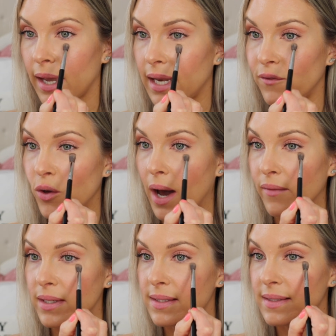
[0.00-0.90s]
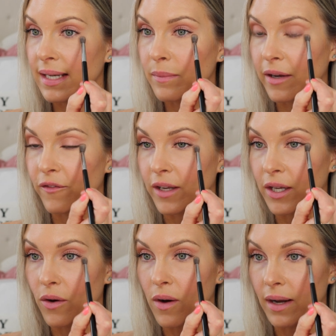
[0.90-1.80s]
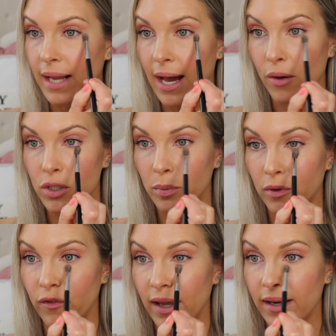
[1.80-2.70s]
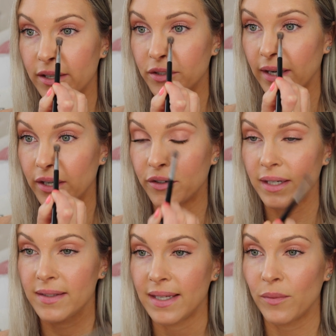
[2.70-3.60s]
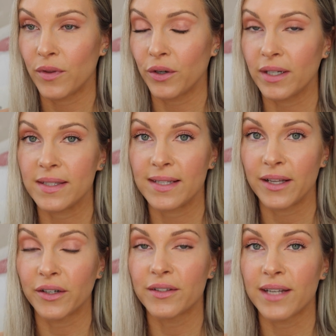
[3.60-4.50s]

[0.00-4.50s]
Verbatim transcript: And if you haven't seen my video on how to prevent under eye creasing with your concealer,